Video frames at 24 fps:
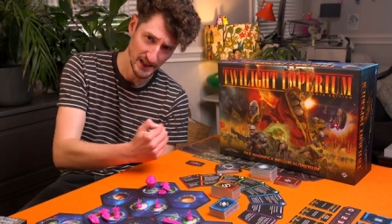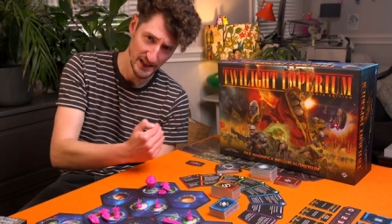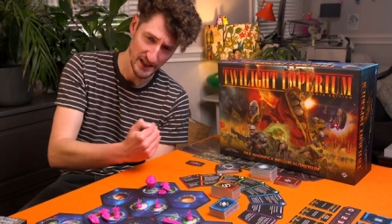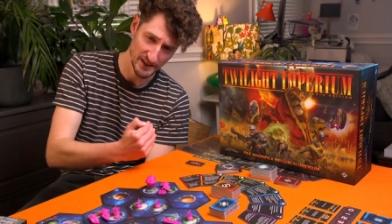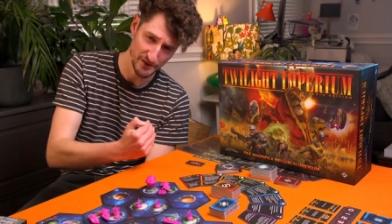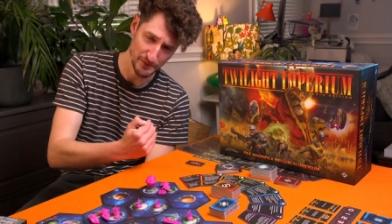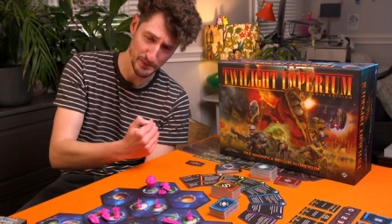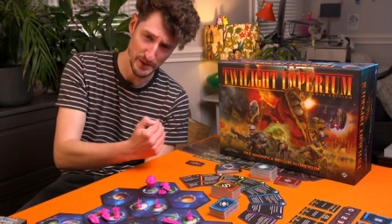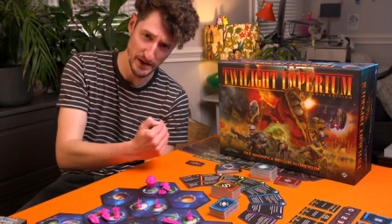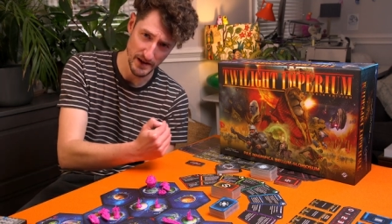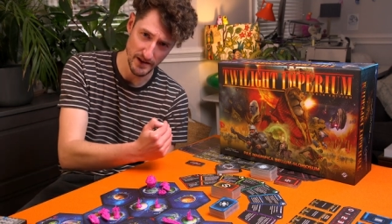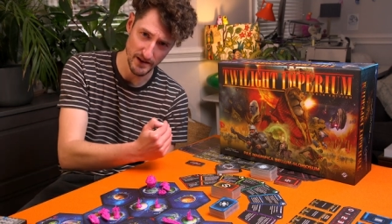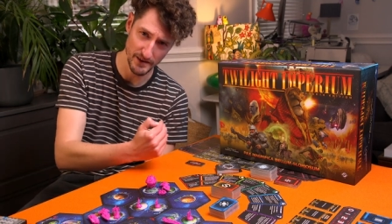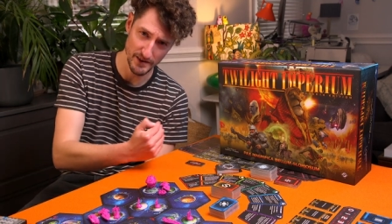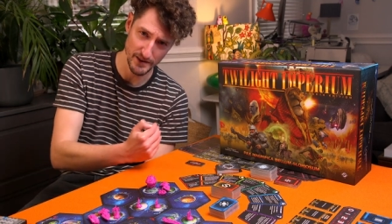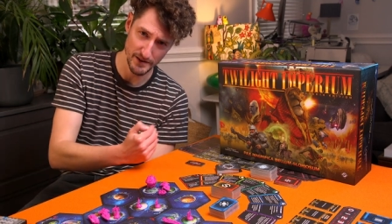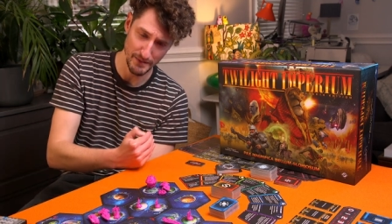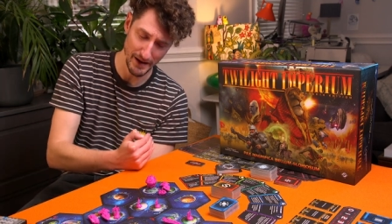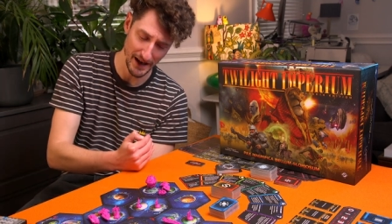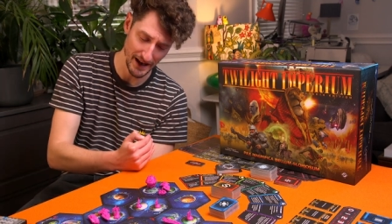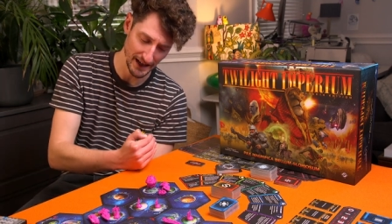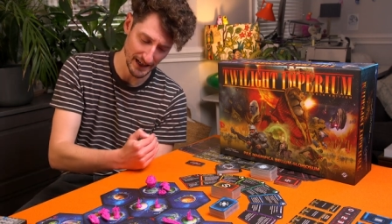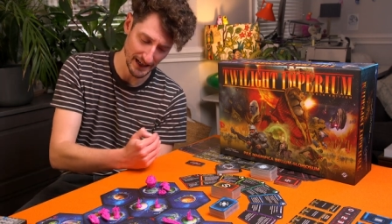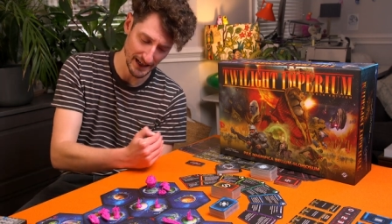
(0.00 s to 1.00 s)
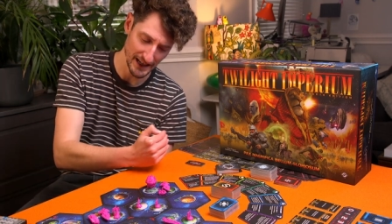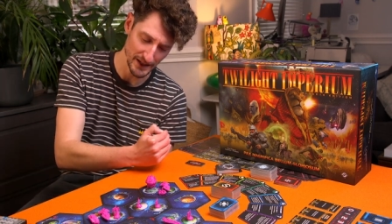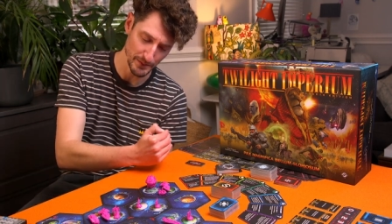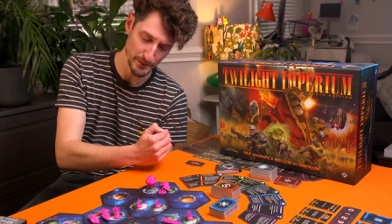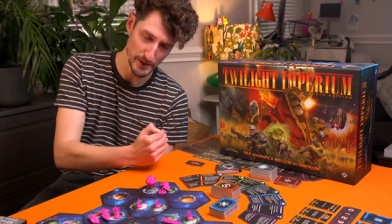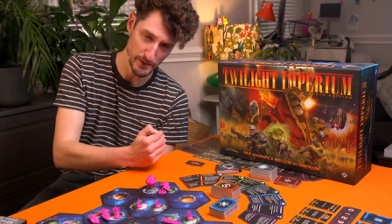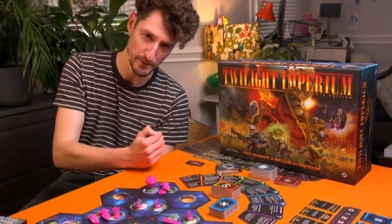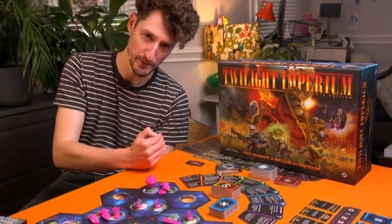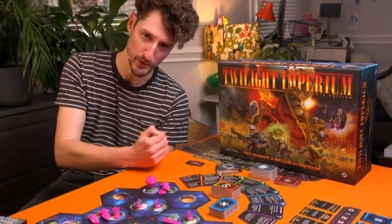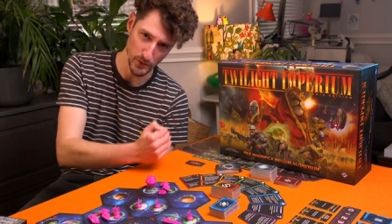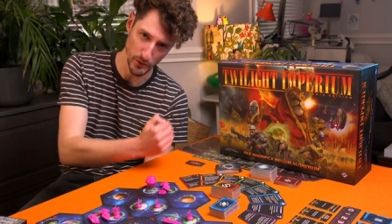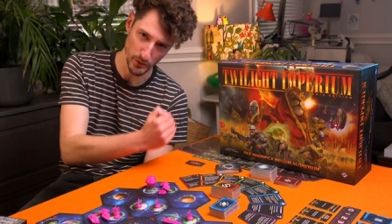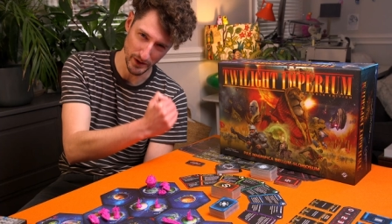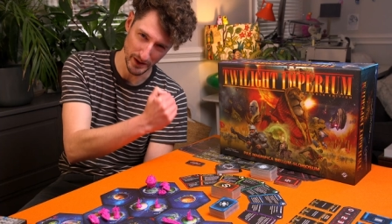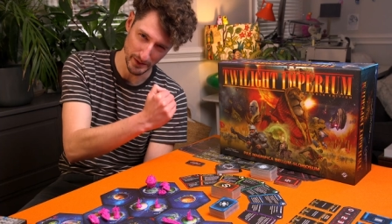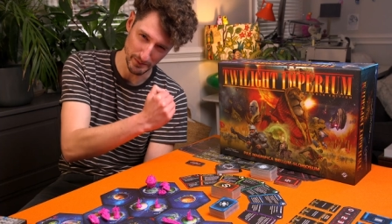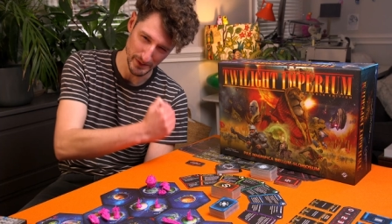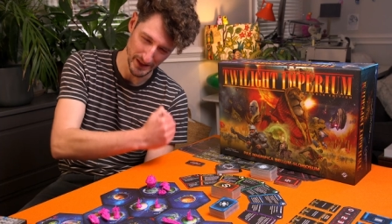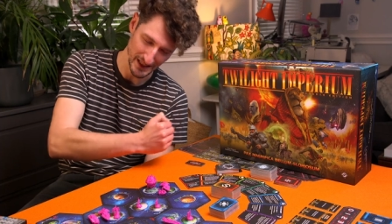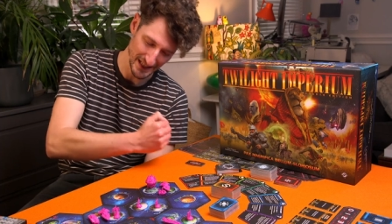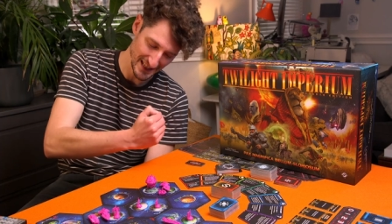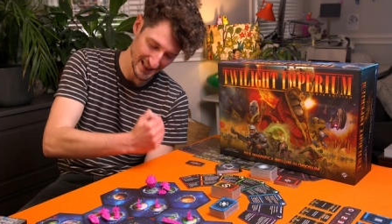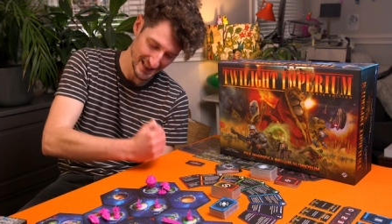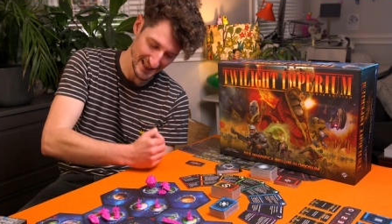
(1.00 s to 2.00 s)
of being thematically a bit boring,
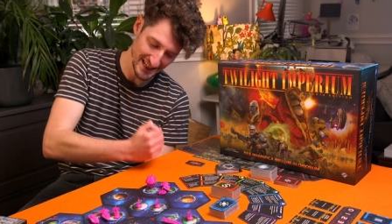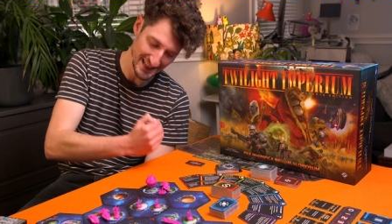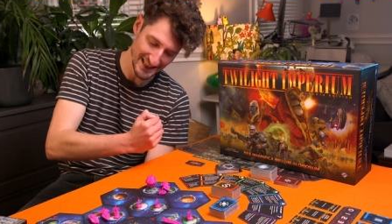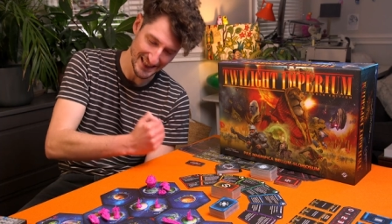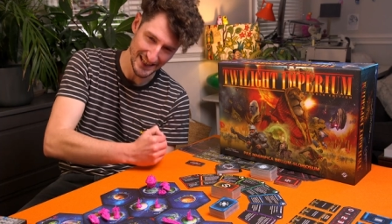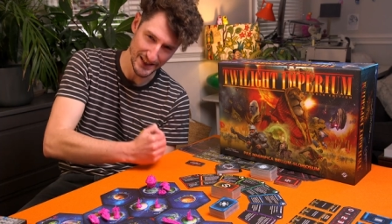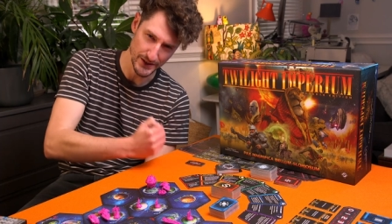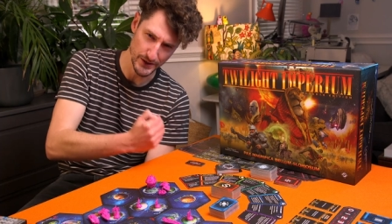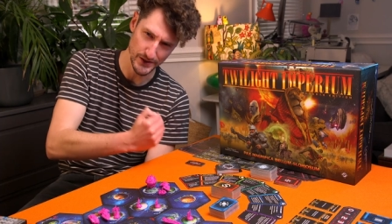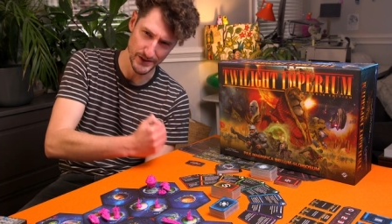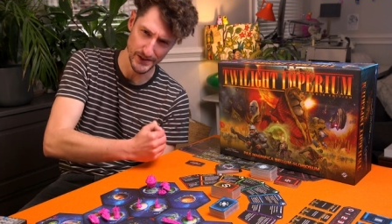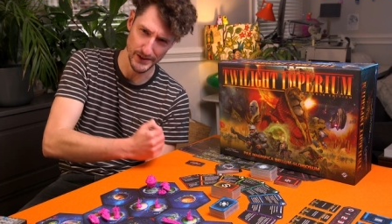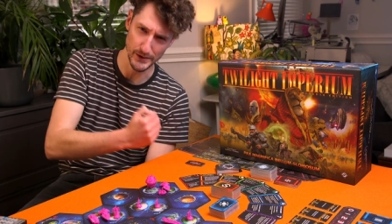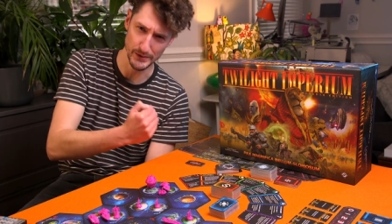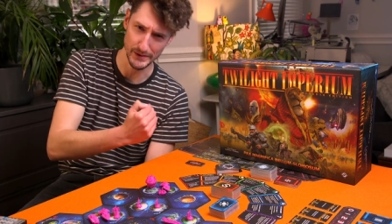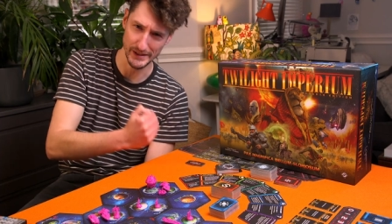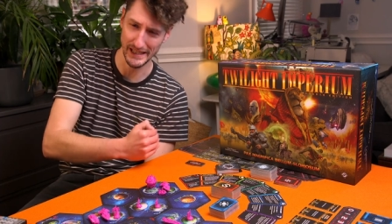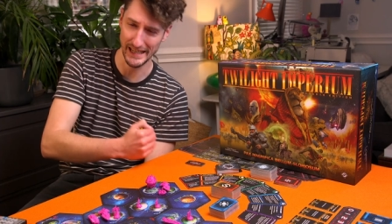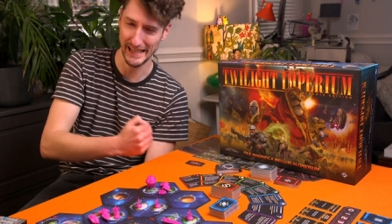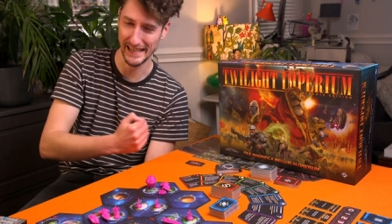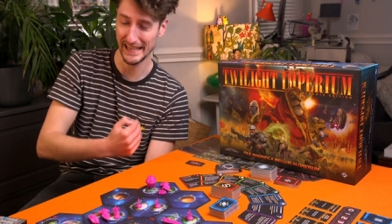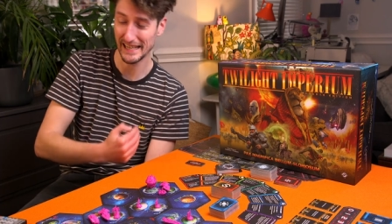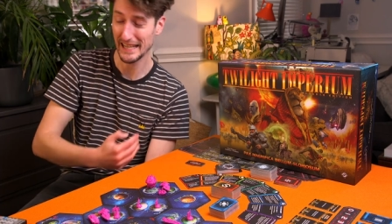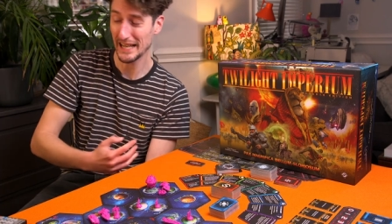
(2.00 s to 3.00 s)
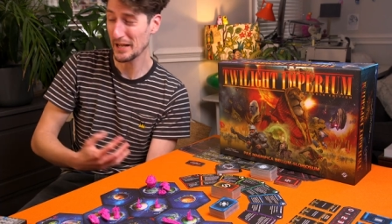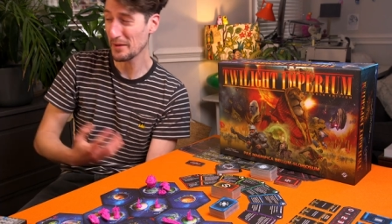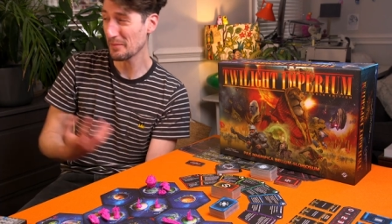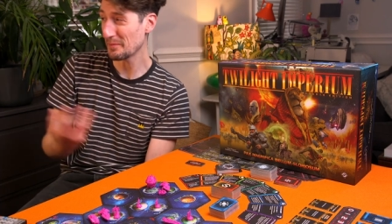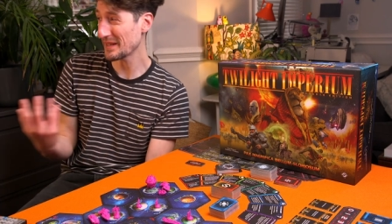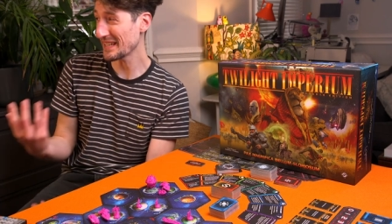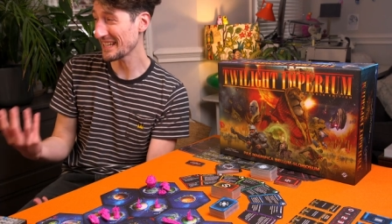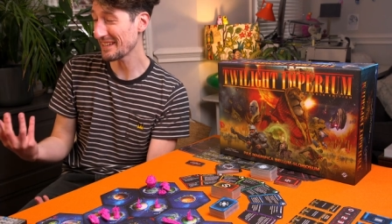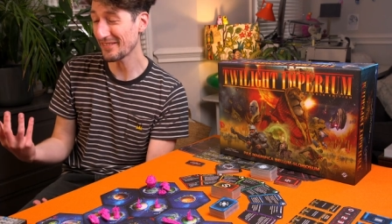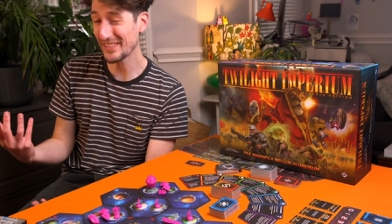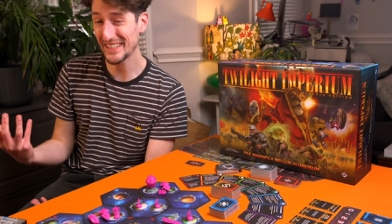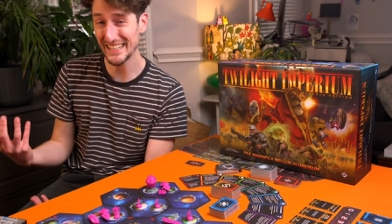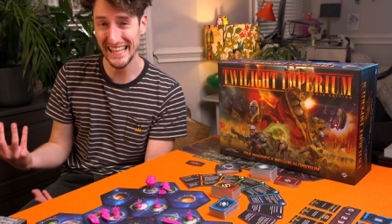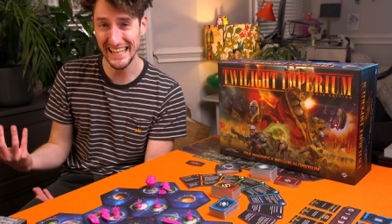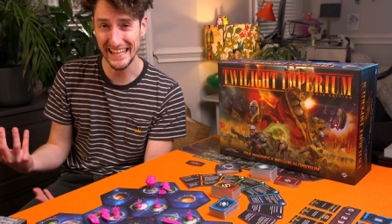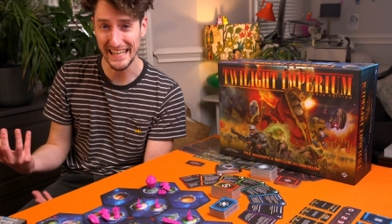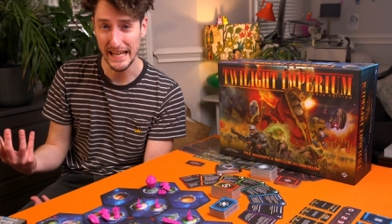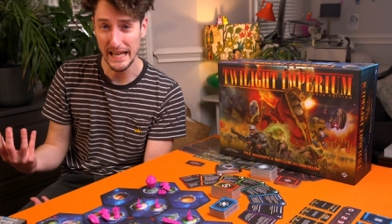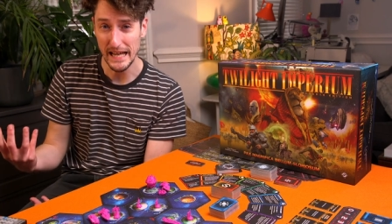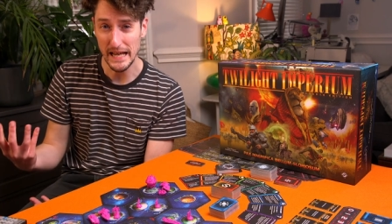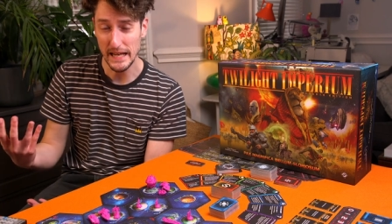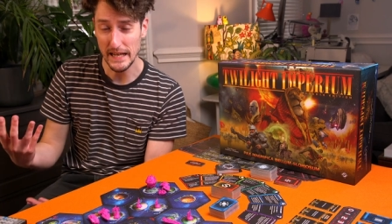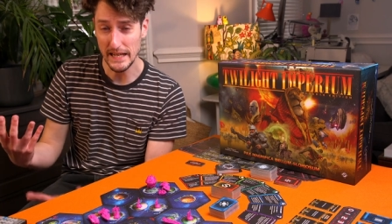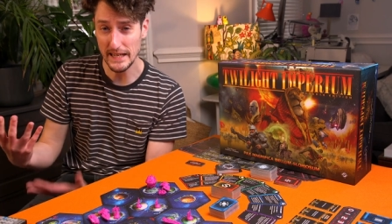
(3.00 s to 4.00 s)
but I think they're just okay. But even then,
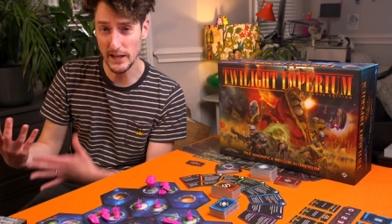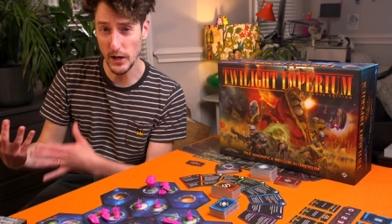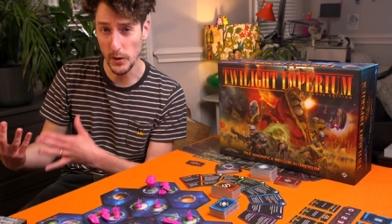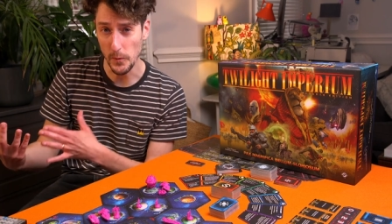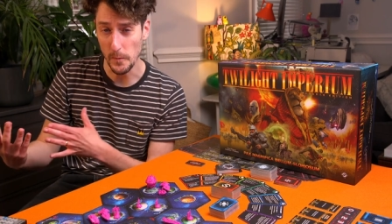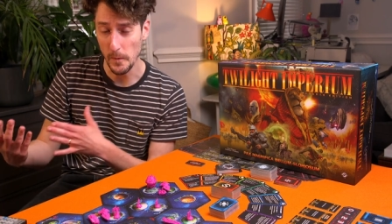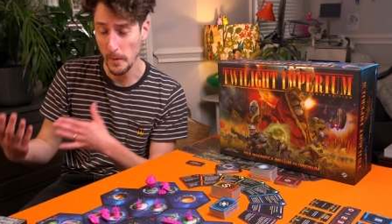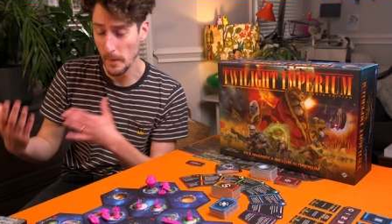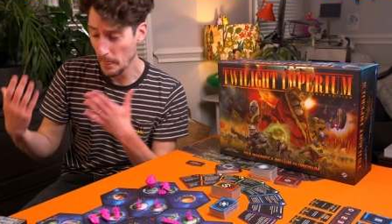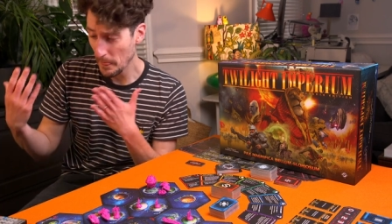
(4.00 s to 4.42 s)
you know,